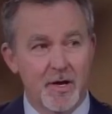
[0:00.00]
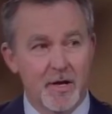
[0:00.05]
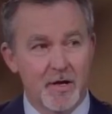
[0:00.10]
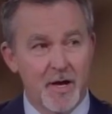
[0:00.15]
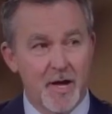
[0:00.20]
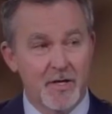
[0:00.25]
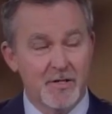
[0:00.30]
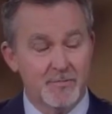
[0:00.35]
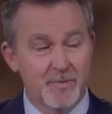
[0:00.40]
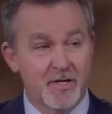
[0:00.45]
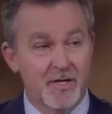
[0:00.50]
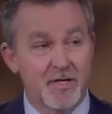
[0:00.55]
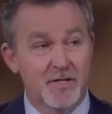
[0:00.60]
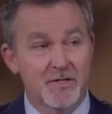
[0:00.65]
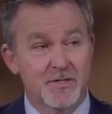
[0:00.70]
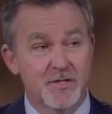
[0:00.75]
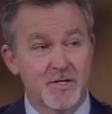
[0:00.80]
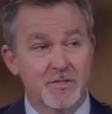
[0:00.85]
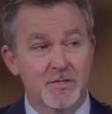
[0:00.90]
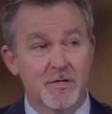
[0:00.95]
has been
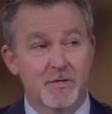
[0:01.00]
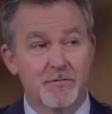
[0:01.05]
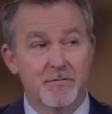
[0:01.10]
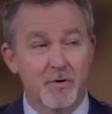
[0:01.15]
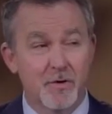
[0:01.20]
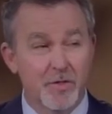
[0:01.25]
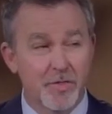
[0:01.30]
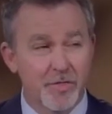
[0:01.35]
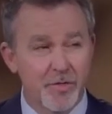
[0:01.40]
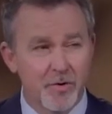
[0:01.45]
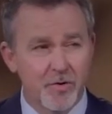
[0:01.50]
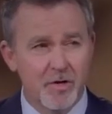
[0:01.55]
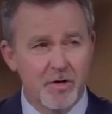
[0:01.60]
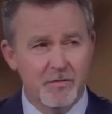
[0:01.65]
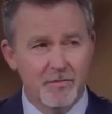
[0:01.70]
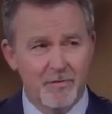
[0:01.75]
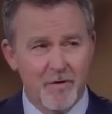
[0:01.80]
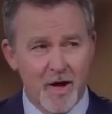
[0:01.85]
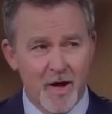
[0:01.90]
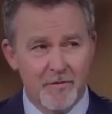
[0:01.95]
consistent for
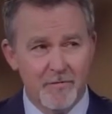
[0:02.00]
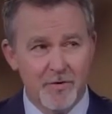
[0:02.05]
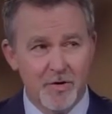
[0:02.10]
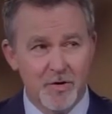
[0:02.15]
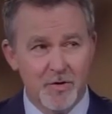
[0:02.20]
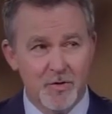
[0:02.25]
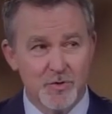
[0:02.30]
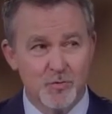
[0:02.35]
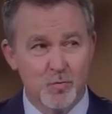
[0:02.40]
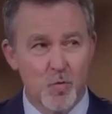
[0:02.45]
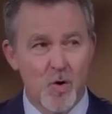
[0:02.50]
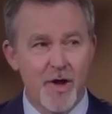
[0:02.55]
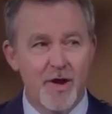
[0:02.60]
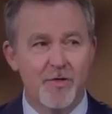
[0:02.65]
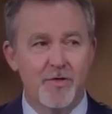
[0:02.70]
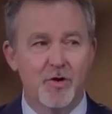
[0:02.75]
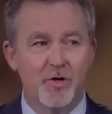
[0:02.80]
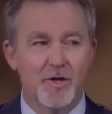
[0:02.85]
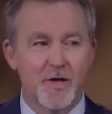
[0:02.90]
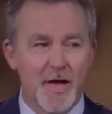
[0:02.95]
35 years. Yeah. What
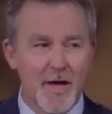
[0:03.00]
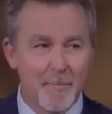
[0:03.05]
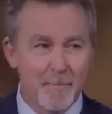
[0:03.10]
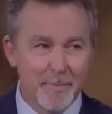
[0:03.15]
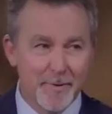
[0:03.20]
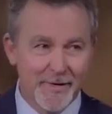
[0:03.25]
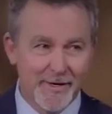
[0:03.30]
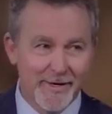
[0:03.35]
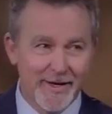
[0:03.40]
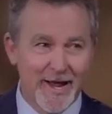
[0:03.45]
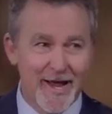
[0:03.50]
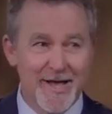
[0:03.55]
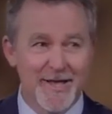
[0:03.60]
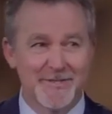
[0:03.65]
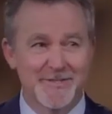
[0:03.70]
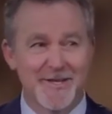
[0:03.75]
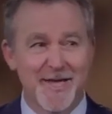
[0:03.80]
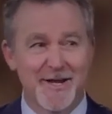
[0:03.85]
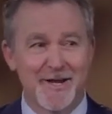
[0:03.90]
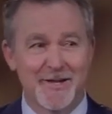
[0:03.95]
other company
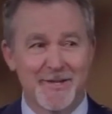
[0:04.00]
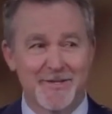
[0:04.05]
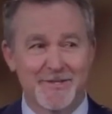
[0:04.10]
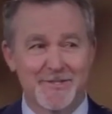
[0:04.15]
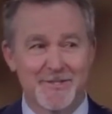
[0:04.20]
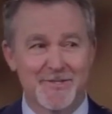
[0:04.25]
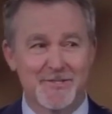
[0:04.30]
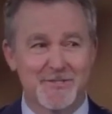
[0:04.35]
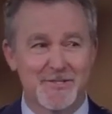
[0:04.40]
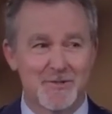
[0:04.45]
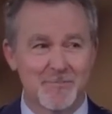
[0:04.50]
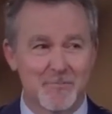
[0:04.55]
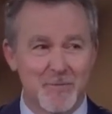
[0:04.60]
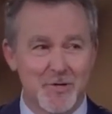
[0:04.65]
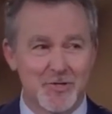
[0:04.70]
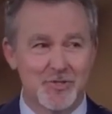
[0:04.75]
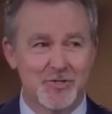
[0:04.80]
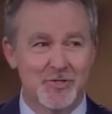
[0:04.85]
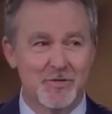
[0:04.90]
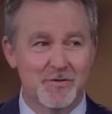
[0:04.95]
has had a consistent
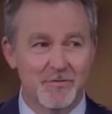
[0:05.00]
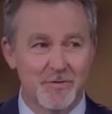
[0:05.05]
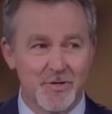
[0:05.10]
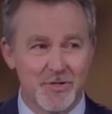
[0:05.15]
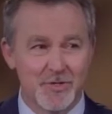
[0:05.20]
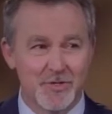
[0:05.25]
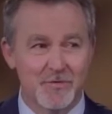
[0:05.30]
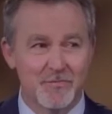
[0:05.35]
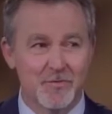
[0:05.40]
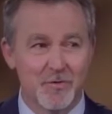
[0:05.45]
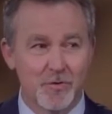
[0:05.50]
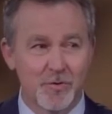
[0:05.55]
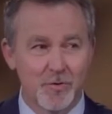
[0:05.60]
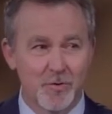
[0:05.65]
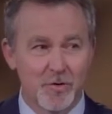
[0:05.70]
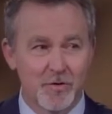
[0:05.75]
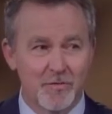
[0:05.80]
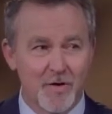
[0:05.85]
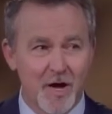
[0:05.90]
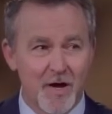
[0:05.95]
mission and vision for
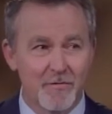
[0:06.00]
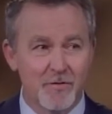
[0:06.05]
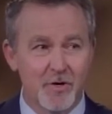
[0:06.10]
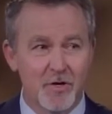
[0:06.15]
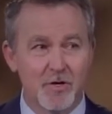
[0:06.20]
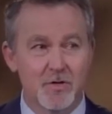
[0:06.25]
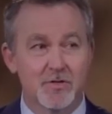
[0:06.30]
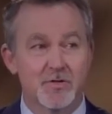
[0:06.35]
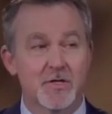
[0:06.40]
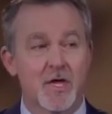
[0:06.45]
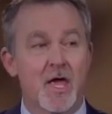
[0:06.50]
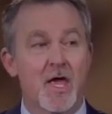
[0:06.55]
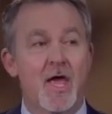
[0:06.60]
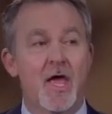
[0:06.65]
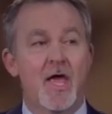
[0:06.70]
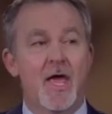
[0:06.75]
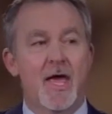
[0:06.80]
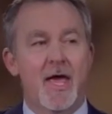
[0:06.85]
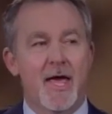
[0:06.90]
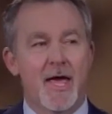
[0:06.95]
35 years
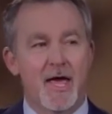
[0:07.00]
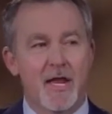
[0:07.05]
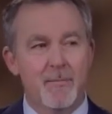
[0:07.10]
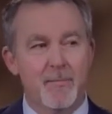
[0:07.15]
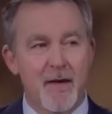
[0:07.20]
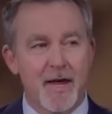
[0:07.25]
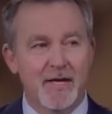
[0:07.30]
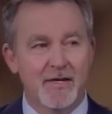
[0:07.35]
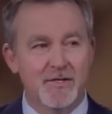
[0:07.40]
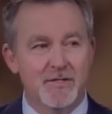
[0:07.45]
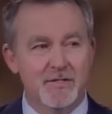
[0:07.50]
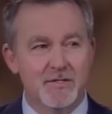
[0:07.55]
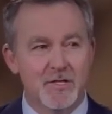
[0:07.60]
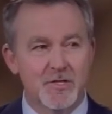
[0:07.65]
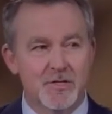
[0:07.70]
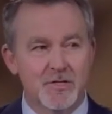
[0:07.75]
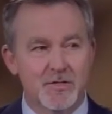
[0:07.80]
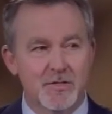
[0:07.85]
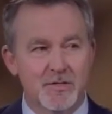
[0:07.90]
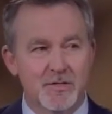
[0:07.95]
and made
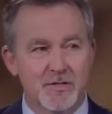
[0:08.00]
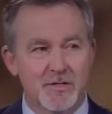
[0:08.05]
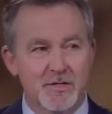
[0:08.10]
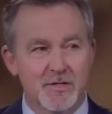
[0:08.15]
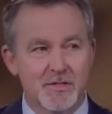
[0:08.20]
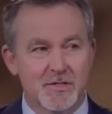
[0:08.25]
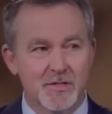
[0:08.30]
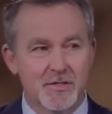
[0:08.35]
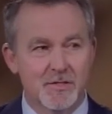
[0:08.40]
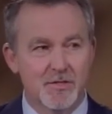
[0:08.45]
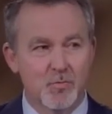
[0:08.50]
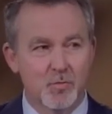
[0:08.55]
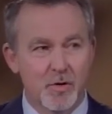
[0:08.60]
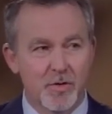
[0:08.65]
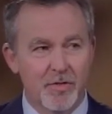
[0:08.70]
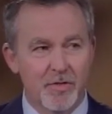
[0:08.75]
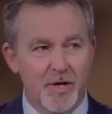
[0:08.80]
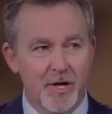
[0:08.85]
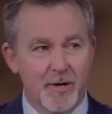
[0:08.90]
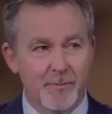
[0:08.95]
decisions consistent with
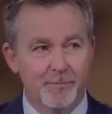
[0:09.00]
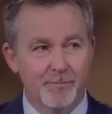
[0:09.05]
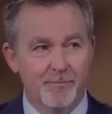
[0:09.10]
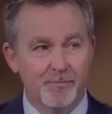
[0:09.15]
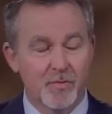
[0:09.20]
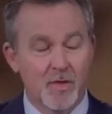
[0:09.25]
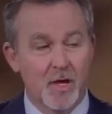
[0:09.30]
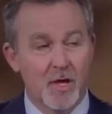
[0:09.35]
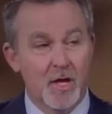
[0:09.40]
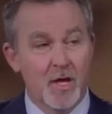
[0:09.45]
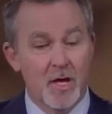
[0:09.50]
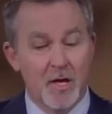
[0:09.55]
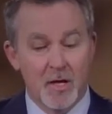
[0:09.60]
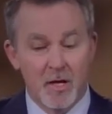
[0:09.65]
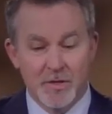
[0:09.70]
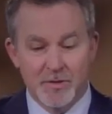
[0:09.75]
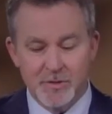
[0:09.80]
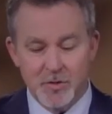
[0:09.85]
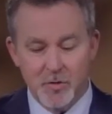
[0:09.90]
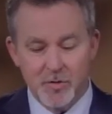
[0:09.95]
that?
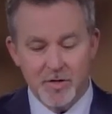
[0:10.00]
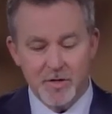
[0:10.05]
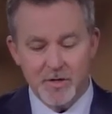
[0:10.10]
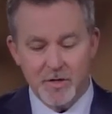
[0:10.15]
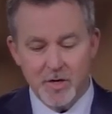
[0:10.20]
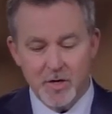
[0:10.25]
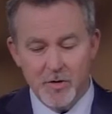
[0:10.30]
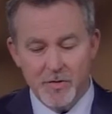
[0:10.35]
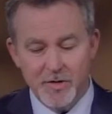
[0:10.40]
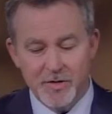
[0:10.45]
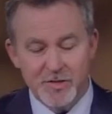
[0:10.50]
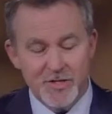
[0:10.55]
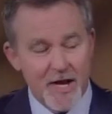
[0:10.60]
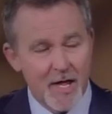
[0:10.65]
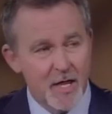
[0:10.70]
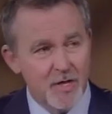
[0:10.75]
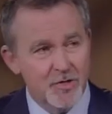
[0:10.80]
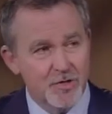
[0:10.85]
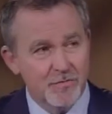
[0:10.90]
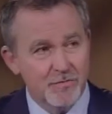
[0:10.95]
So the
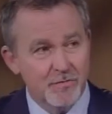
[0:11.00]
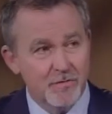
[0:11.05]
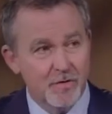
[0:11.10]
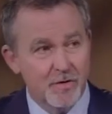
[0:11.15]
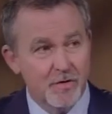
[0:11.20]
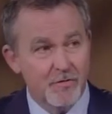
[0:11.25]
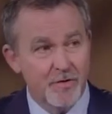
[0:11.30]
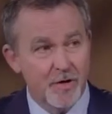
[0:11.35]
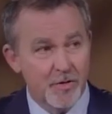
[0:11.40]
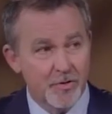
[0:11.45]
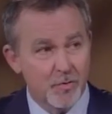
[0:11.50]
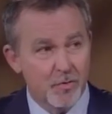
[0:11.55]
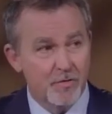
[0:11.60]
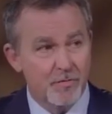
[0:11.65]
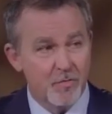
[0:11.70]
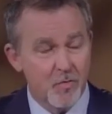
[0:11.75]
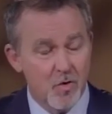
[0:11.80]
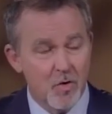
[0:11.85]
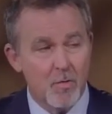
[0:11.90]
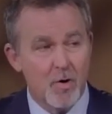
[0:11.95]
challenge of healthcare
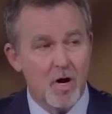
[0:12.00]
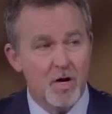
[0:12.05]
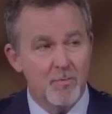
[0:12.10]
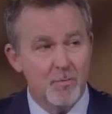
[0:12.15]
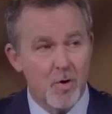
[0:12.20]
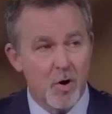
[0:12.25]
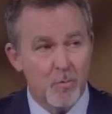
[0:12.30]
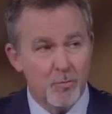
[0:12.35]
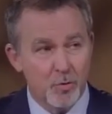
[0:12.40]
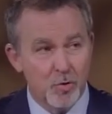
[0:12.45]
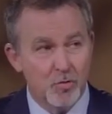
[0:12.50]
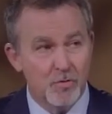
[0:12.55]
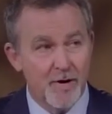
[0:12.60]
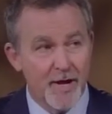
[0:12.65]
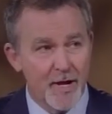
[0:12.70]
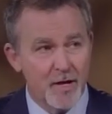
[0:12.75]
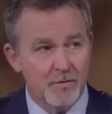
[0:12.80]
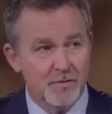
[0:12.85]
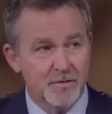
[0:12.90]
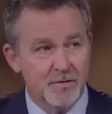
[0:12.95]
reform are
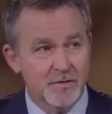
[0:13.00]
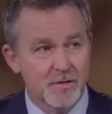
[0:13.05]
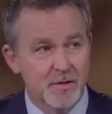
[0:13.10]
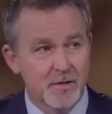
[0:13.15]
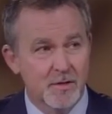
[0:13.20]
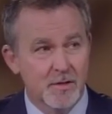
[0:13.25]
pronounced.